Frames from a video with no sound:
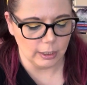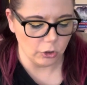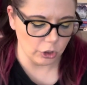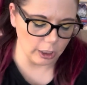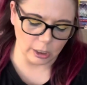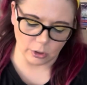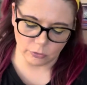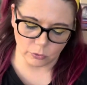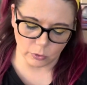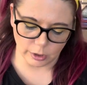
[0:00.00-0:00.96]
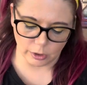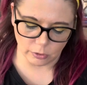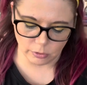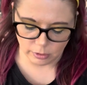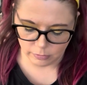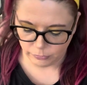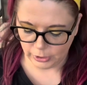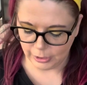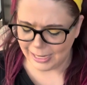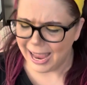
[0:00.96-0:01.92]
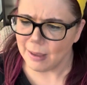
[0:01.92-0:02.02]
energy here for you.
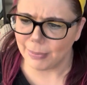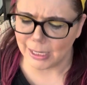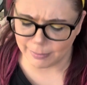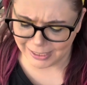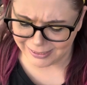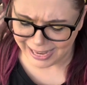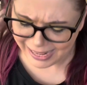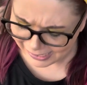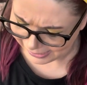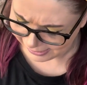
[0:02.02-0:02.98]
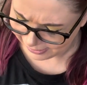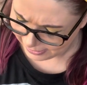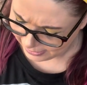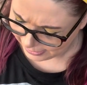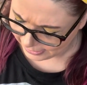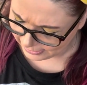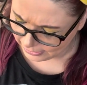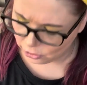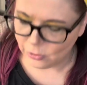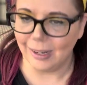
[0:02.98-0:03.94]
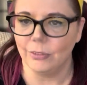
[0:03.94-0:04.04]
Yeah, baby, yeah. And I
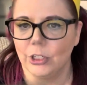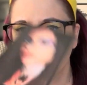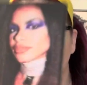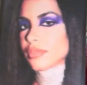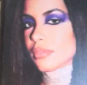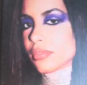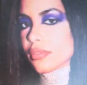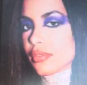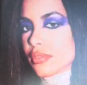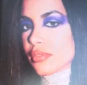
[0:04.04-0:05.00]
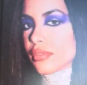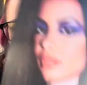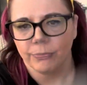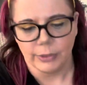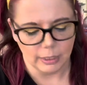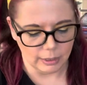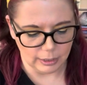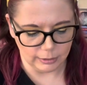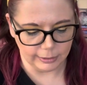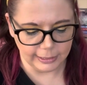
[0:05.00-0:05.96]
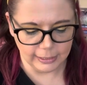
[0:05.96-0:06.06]
do have the Star card,
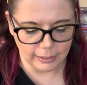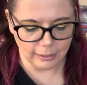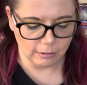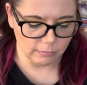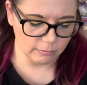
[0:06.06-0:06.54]
Aaliyah,